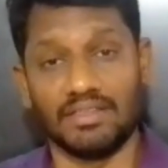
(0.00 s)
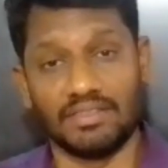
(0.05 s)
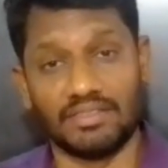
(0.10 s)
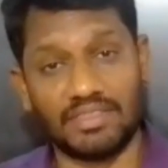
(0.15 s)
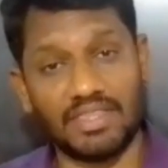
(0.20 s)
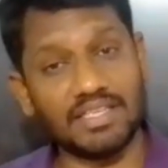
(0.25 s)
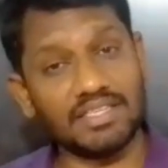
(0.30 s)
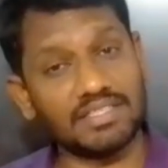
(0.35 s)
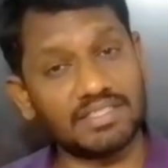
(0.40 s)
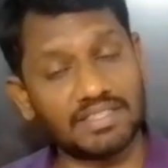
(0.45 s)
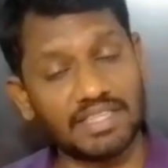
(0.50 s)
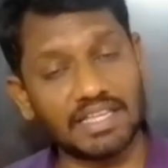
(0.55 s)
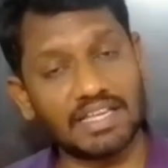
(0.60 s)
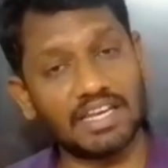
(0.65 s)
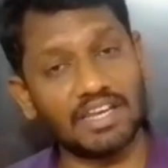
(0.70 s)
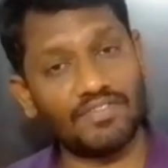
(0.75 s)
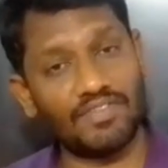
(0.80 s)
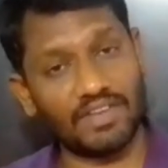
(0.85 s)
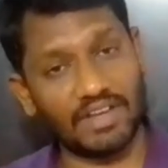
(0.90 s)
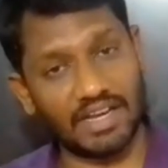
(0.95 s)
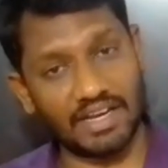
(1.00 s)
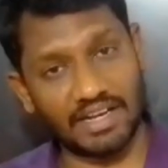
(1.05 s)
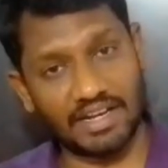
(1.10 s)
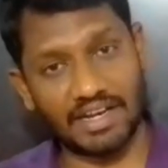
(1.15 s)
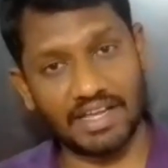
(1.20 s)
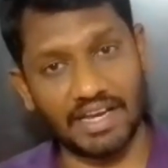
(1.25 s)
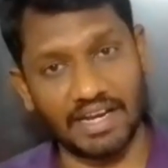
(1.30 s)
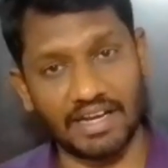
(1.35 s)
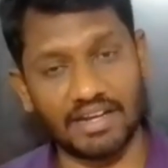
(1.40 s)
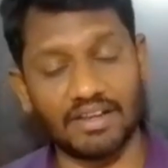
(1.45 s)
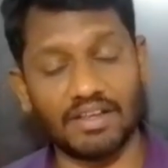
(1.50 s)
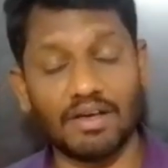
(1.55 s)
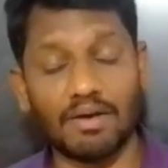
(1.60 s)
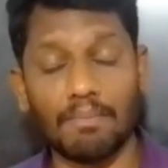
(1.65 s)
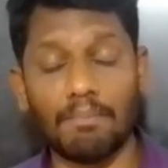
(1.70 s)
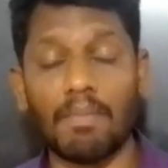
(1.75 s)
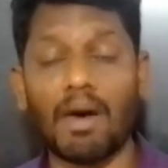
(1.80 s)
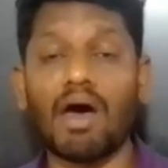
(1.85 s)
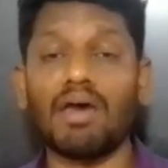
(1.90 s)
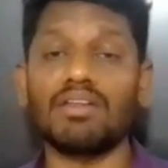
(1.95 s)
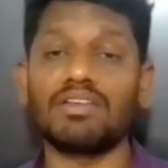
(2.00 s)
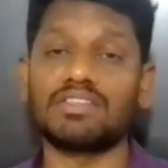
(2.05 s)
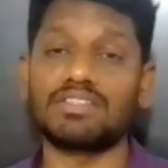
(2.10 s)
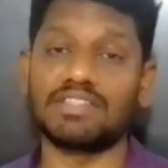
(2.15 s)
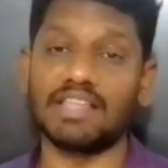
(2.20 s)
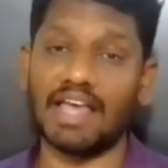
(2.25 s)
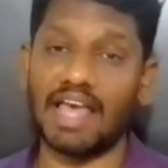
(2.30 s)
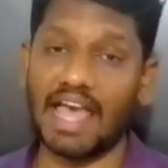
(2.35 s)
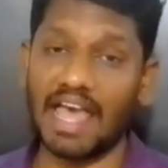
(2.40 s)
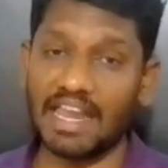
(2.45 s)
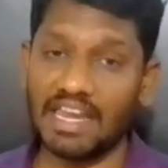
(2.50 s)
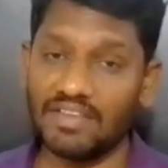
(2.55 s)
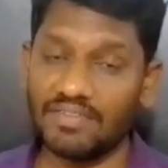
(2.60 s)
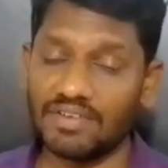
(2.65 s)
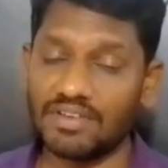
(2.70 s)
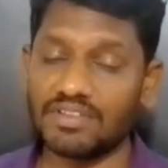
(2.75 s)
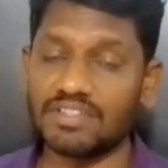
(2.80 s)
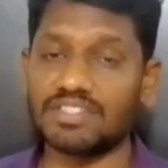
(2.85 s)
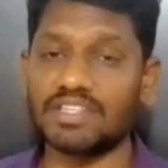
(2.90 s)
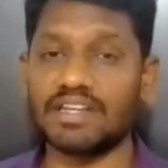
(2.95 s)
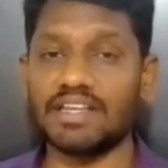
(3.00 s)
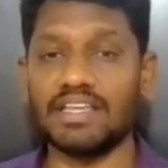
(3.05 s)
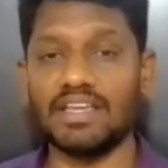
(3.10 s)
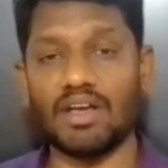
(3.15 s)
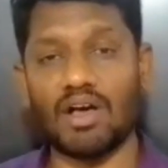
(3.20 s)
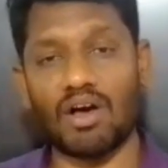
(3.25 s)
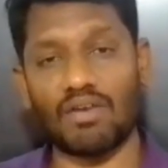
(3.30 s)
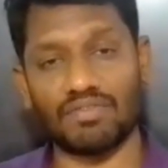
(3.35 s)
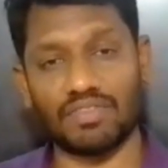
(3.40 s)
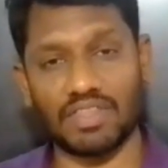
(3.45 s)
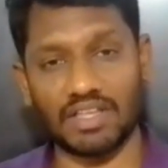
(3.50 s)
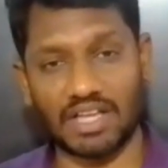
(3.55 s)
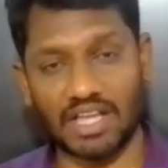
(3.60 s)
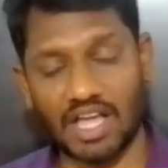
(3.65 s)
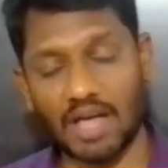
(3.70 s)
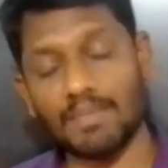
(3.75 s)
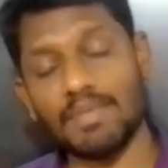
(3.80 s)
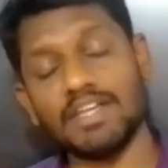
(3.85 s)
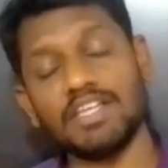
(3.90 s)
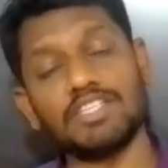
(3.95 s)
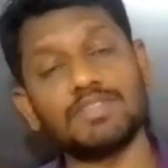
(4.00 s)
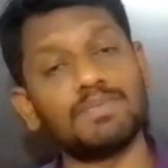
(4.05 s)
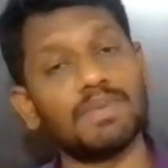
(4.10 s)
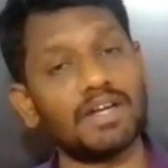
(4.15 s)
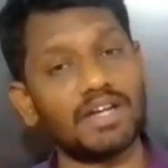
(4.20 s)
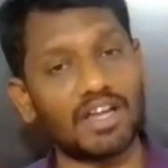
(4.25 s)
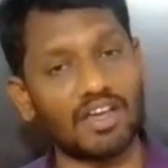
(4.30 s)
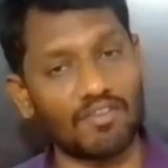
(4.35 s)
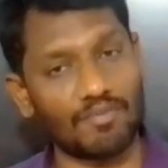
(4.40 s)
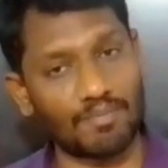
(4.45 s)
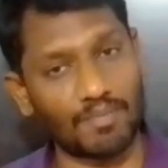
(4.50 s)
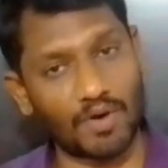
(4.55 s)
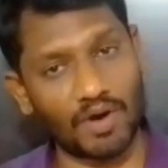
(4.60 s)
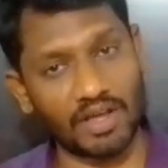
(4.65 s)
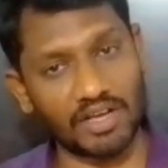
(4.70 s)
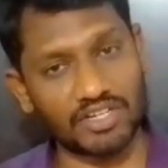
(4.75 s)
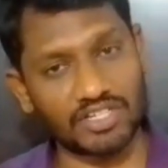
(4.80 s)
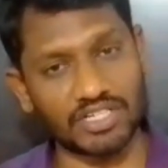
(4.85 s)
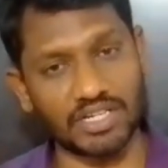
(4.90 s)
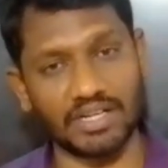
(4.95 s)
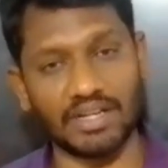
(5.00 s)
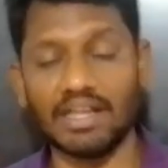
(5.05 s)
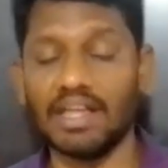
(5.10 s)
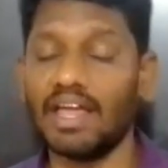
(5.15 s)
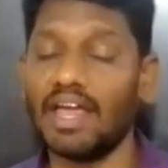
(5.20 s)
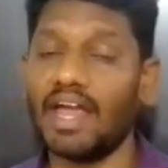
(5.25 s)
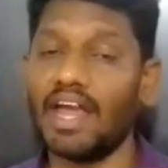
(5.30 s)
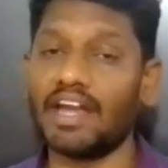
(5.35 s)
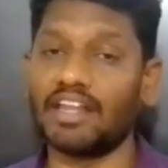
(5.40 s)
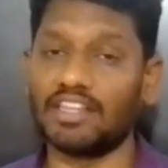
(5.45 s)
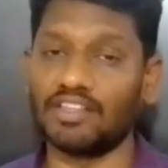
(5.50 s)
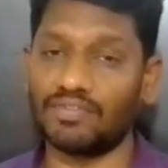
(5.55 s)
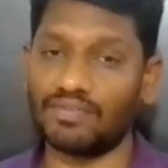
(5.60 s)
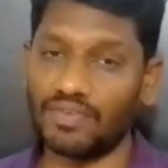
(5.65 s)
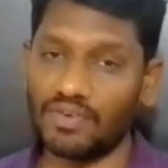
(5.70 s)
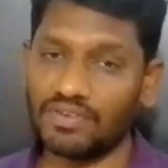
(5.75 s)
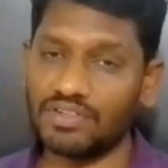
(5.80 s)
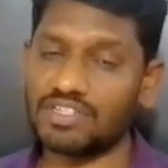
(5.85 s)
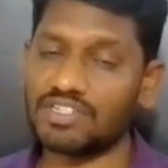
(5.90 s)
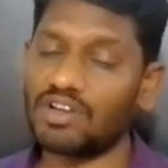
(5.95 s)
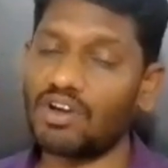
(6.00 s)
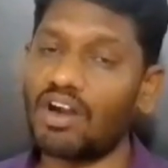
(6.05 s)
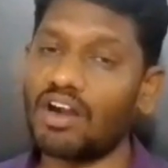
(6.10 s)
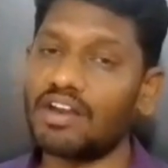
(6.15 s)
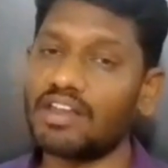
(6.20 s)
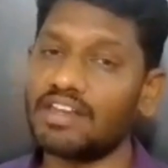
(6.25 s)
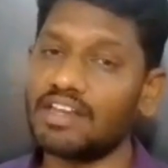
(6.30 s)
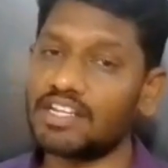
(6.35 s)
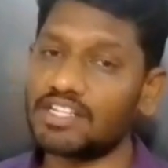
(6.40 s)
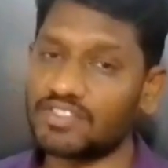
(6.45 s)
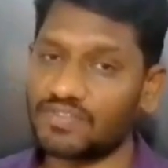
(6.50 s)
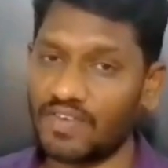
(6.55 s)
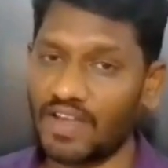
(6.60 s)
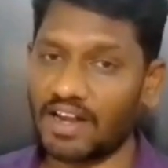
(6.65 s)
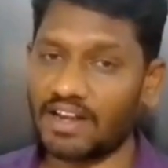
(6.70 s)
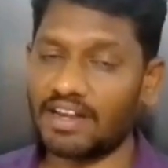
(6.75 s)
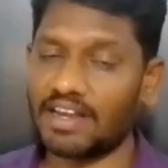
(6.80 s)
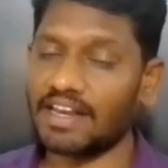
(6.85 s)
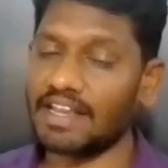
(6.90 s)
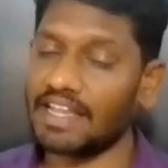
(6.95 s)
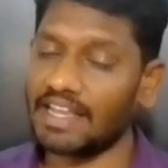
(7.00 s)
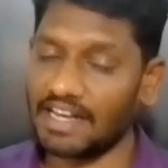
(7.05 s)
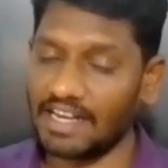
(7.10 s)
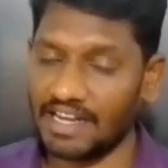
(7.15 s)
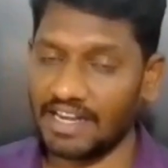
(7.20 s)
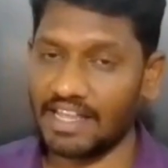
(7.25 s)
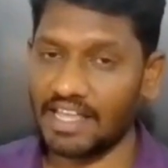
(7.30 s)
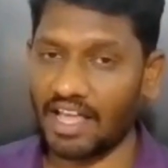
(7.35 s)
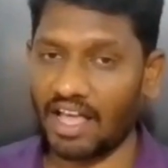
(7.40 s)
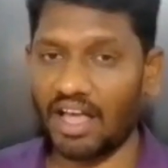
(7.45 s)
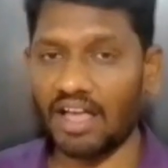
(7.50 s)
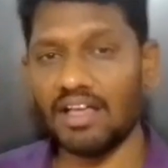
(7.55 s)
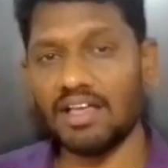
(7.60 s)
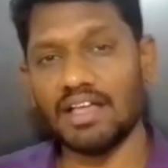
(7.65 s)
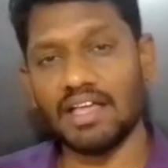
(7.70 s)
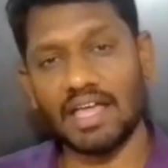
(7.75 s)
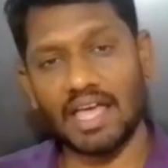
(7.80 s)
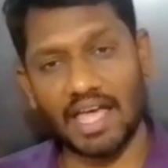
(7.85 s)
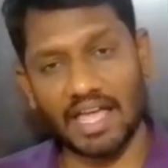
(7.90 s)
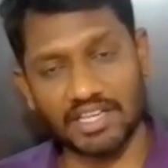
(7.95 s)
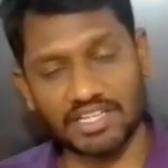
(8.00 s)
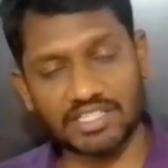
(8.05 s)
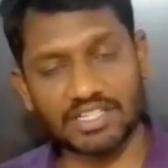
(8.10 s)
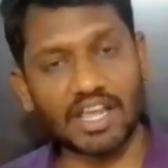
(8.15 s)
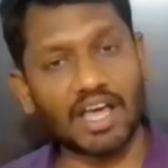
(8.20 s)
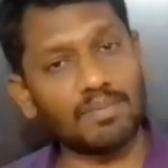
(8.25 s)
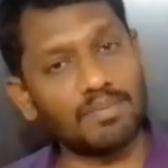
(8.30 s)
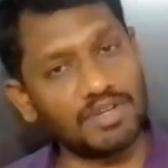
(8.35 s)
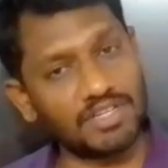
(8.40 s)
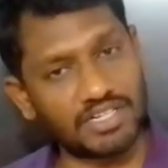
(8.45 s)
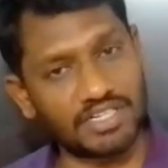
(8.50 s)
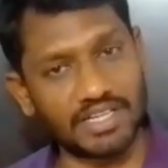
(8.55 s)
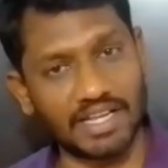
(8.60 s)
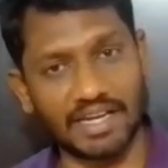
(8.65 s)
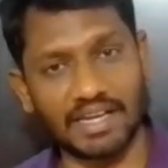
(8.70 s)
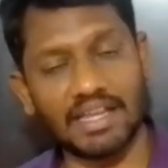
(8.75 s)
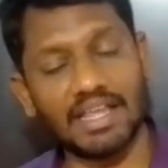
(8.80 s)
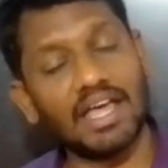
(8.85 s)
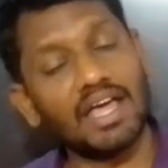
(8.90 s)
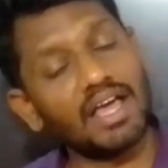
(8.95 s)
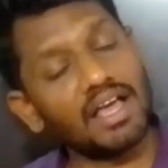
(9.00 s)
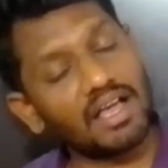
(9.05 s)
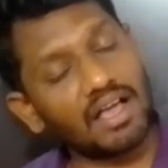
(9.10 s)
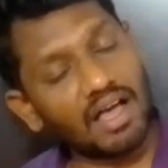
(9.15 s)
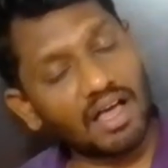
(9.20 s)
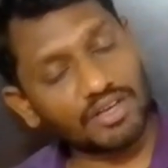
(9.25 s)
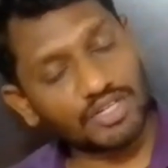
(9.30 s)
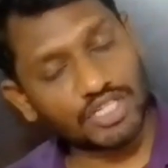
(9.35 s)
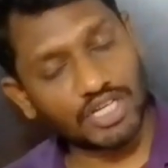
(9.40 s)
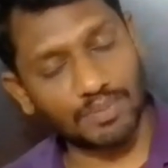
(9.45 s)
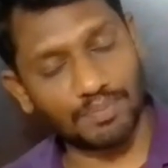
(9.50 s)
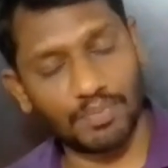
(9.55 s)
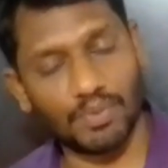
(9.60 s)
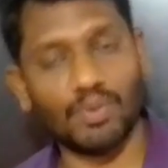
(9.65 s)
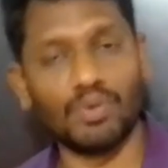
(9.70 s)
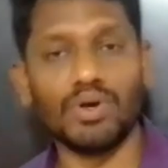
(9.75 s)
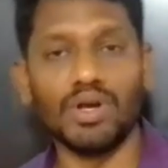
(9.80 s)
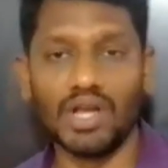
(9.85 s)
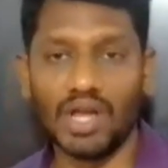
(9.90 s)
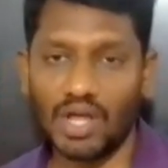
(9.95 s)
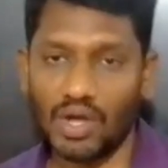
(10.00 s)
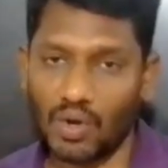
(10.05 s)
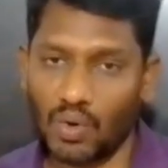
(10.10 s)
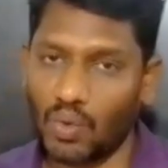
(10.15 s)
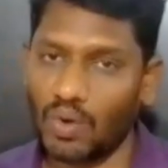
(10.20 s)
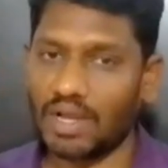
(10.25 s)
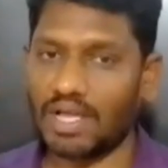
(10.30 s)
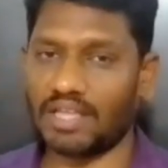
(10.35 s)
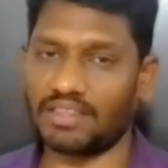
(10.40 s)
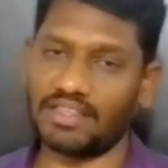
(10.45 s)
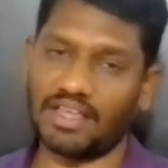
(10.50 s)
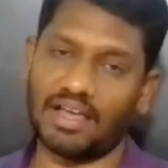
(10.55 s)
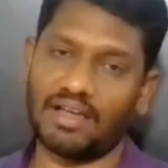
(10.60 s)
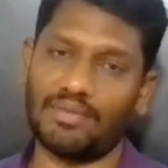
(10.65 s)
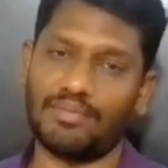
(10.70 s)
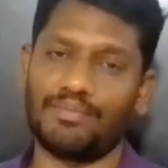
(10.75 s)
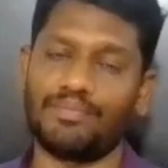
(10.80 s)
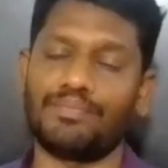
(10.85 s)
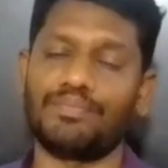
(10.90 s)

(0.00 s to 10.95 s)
This significant date marks the anniversary of the commencement of production at the first ordnance factory in India, established in Kashipur, Kolkata.